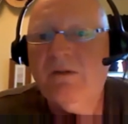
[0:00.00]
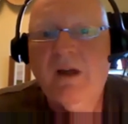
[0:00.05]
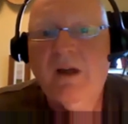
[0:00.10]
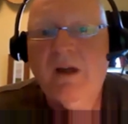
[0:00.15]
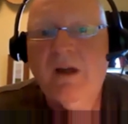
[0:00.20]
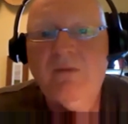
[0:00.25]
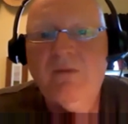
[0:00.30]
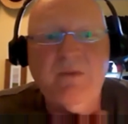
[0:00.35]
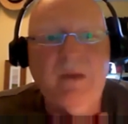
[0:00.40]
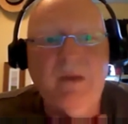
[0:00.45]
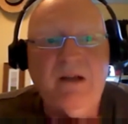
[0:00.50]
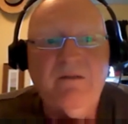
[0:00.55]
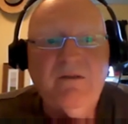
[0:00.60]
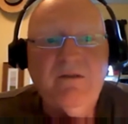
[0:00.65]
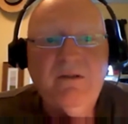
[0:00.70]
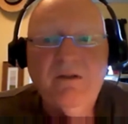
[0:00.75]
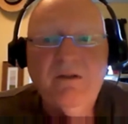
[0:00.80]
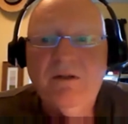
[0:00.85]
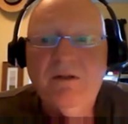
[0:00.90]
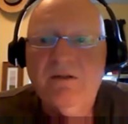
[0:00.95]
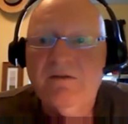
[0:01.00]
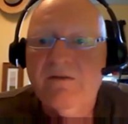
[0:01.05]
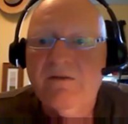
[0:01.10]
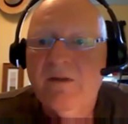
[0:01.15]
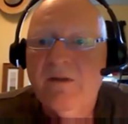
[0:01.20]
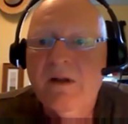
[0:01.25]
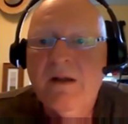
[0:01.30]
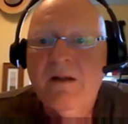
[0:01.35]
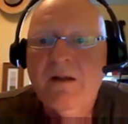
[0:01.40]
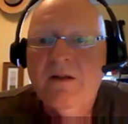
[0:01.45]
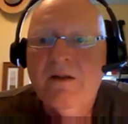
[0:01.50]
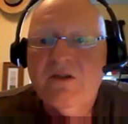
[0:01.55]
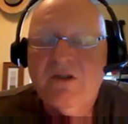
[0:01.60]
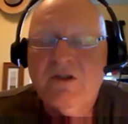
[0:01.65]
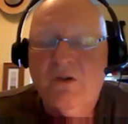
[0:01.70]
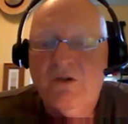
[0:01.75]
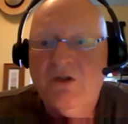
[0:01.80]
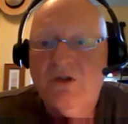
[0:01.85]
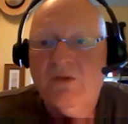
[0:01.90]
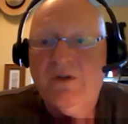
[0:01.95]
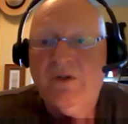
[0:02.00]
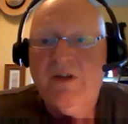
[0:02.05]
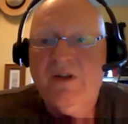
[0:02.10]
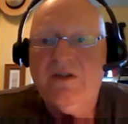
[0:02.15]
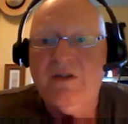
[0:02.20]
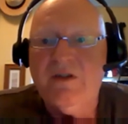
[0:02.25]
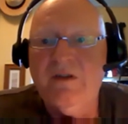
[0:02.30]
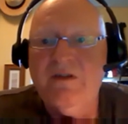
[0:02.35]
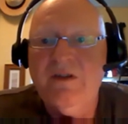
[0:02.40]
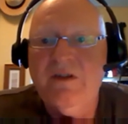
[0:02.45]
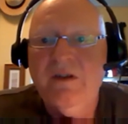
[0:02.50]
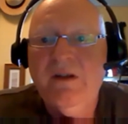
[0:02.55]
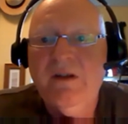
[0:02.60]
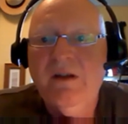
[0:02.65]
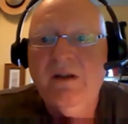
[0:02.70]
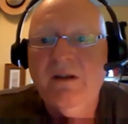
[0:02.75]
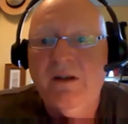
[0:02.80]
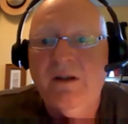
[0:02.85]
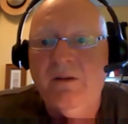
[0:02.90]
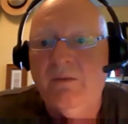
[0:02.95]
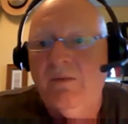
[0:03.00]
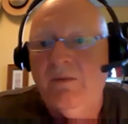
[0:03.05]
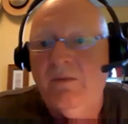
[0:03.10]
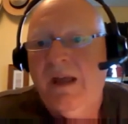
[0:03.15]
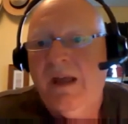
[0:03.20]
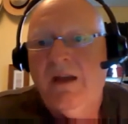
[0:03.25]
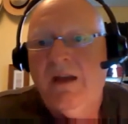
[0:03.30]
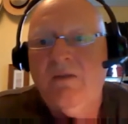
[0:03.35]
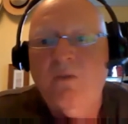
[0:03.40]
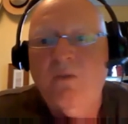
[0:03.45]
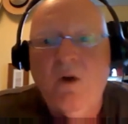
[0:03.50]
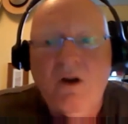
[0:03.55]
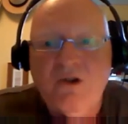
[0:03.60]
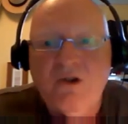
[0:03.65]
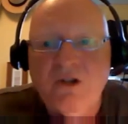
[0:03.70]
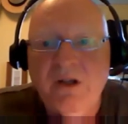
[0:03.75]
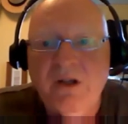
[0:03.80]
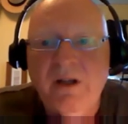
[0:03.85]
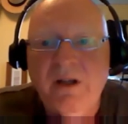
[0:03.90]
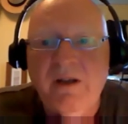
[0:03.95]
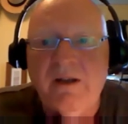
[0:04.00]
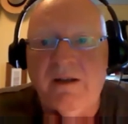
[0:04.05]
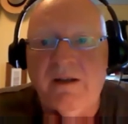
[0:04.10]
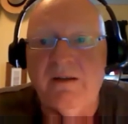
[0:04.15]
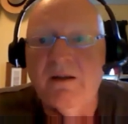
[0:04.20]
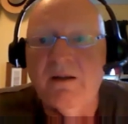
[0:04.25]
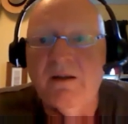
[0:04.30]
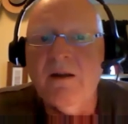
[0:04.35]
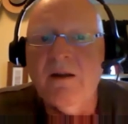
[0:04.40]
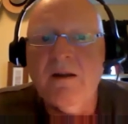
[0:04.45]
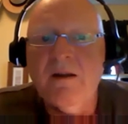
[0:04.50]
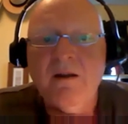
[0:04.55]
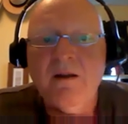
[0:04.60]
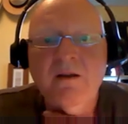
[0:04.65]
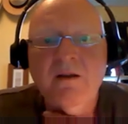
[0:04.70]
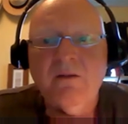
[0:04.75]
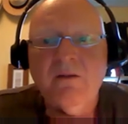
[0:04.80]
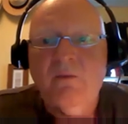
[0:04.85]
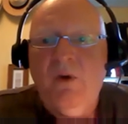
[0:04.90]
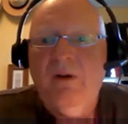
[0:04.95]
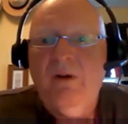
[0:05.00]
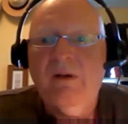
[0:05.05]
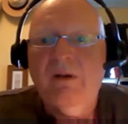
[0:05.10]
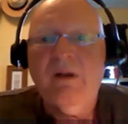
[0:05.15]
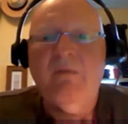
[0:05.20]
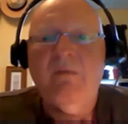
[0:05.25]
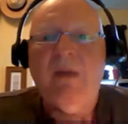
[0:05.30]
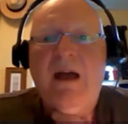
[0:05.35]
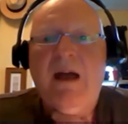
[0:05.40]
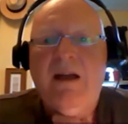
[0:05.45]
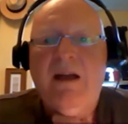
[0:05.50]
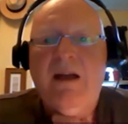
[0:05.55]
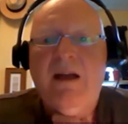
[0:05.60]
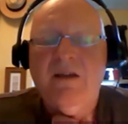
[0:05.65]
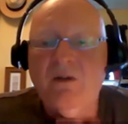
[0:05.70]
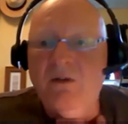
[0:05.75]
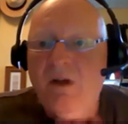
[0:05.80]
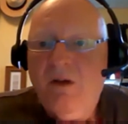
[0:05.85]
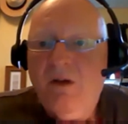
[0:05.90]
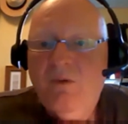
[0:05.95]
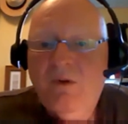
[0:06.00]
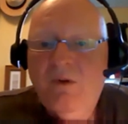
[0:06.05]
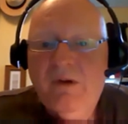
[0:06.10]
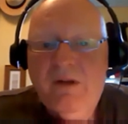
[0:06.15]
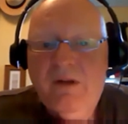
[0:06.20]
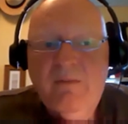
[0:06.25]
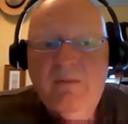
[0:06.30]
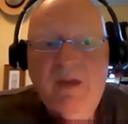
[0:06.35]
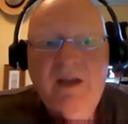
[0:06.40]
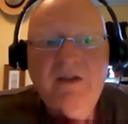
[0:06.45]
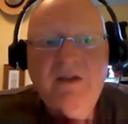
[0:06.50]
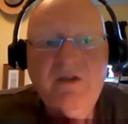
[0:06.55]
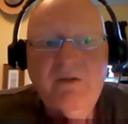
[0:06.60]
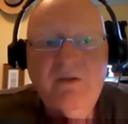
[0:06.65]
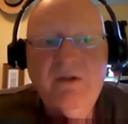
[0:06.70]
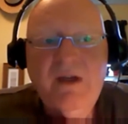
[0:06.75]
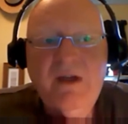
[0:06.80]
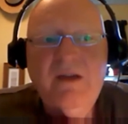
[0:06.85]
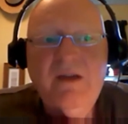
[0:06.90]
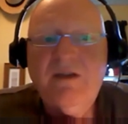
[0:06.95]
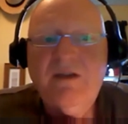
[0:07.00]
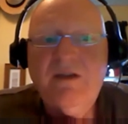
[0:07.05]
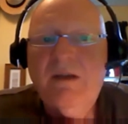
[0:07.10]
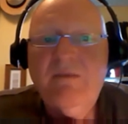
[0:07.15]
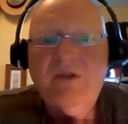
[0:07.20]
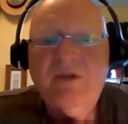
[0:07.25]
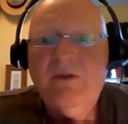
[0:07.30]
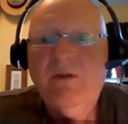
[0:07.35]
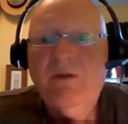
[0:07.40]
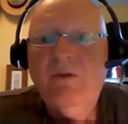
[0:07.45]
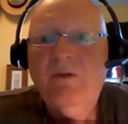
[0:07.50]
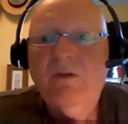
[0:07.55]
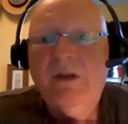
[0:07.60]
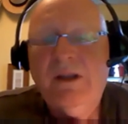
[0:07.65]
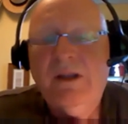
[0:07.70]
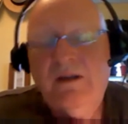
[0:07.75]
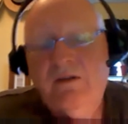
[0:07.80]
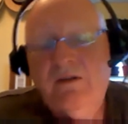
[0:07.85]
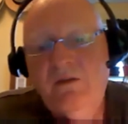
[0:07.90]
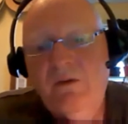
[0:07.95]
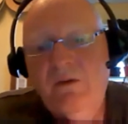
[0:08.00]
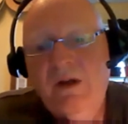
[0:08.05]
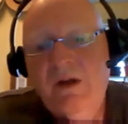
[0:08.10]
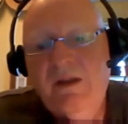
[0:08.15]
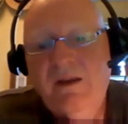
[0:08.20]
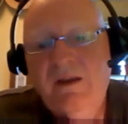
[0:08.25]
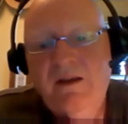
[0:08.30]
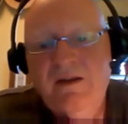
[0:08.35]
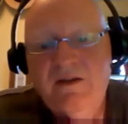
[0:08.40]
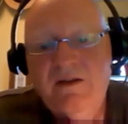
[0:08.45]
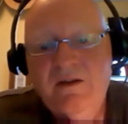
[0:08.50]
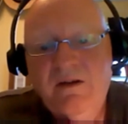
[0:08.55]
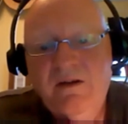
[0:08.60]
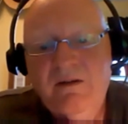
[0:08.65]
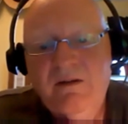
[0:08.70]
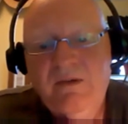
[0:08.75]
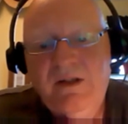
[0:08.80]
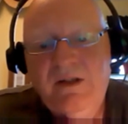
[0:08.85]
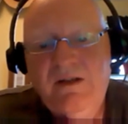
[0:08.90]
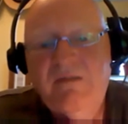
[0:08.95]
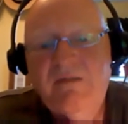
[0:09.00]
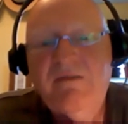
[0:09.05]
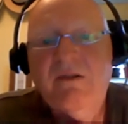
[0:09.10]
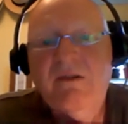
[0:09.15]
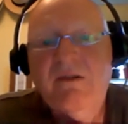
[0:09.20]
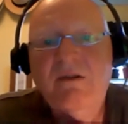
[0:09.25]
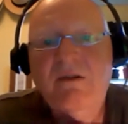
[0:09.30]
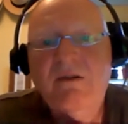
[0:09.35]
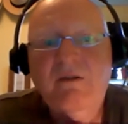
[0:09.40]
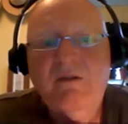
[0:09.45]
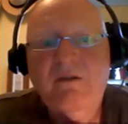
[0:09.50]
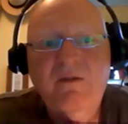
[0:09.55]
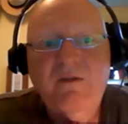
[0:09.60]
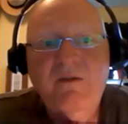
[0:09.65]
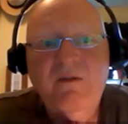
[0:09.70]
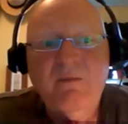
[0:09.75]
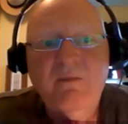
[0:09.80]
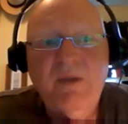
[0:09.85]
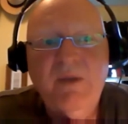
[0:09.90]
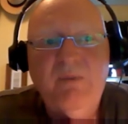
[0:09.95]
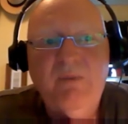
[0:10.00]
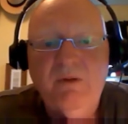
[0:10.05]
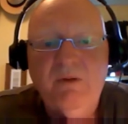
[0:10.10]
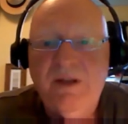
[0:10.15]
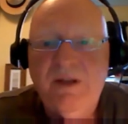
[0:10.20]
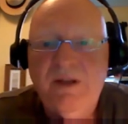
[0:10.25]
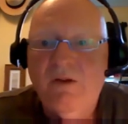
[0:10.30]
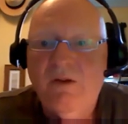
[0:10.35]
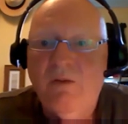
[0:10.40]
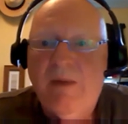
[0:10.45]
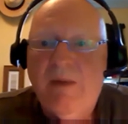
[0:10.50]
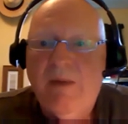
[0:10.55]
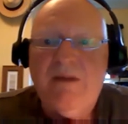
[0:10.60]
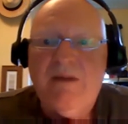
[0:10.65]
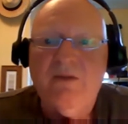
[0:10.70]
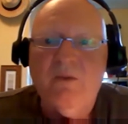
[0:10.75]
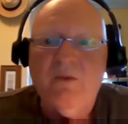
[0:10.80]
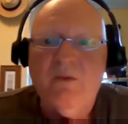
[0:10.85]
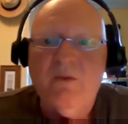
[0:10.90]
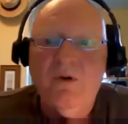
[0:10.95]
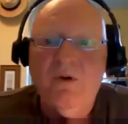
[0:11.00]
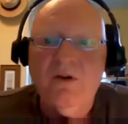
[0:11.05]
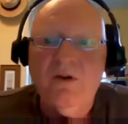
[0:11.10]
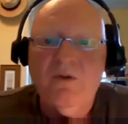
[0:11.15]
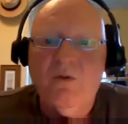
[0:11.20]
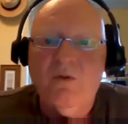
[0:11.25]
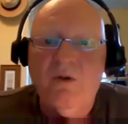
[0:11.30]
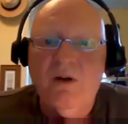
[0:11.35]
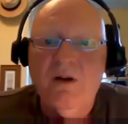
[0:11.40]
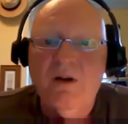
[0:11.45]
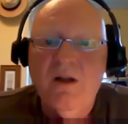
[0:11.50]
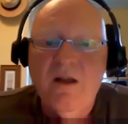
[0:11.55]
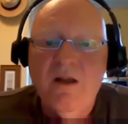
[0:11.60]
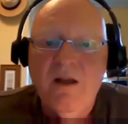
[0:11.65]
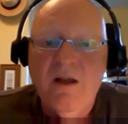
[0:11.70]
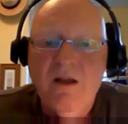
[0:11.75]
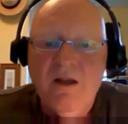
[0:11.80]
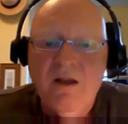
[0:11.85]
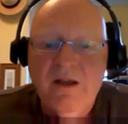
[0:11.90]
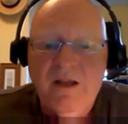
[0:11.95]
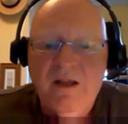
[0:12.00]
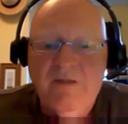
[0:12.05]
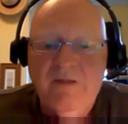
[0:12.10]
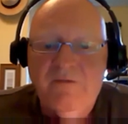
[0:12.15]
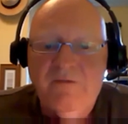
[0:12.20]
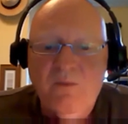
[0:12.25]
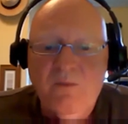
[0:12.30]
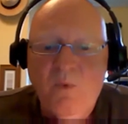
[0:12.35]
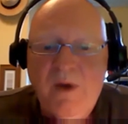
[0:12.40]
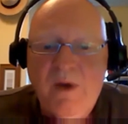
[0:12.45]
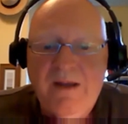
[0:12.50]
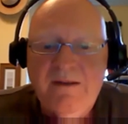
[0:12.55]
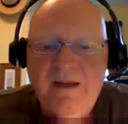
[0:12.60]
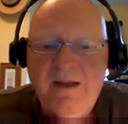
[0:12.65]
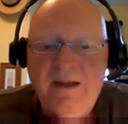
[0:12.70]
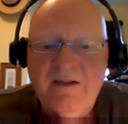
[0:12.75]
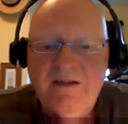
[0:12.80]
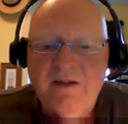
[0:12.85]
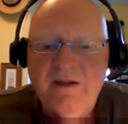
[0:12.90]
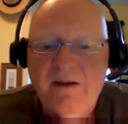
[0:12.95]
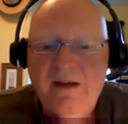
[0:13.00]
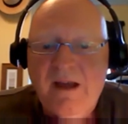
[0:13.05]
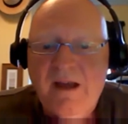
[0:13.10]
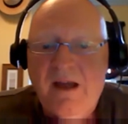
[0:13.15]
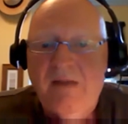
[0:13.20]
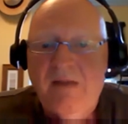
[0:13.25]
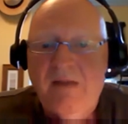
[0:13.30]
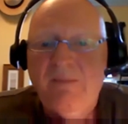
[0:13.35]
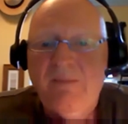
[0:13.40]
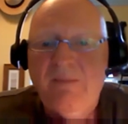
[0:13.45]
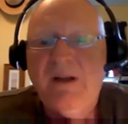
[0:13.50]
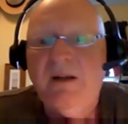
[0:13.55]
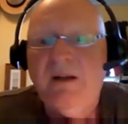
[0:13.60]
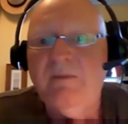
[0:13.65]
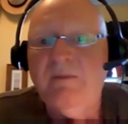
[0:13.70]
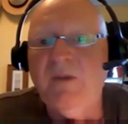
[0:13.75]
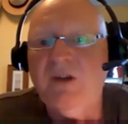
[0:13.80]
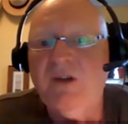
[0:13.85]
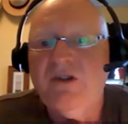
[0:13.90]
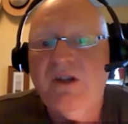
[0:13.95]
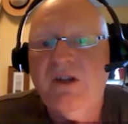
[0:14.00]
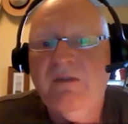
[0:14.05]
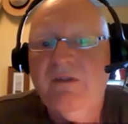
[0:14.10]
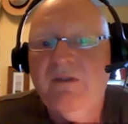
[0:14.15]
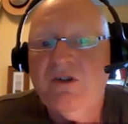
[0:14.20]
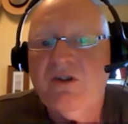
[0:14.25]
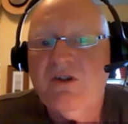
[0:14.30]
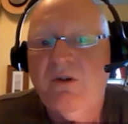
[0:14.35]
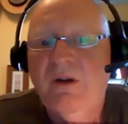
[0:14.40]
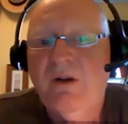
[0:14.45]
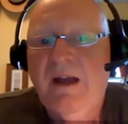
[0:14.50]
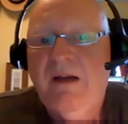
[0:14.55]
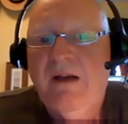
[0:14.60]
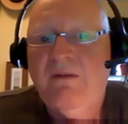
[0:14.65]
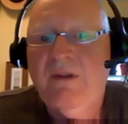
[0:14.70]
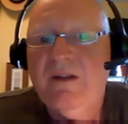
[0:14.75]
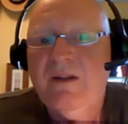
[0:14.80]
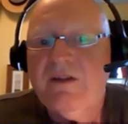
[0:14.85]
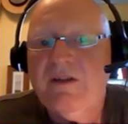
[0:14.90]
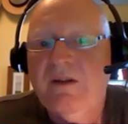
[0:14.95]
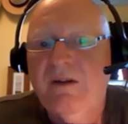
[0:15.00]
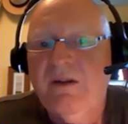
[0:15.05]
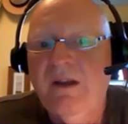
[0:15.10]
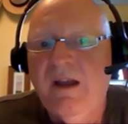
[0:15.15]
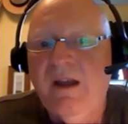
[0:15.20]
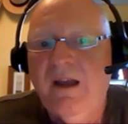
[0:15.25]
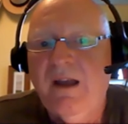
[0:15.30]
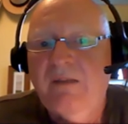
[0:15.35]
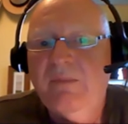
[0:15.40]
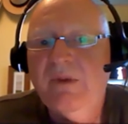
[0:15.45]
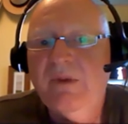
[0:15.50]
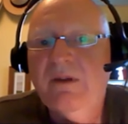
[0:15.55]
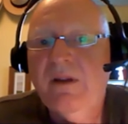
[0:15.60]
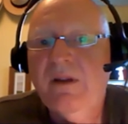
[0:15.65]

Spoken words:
respectful of social distancing and hand washing and wearing a mask or not wearing a mask. So yes, absolutely. And do I think it's going to be difficult for people when they go back to work, or if and when that's going to happen? And I'm not even sure how that's going to happen.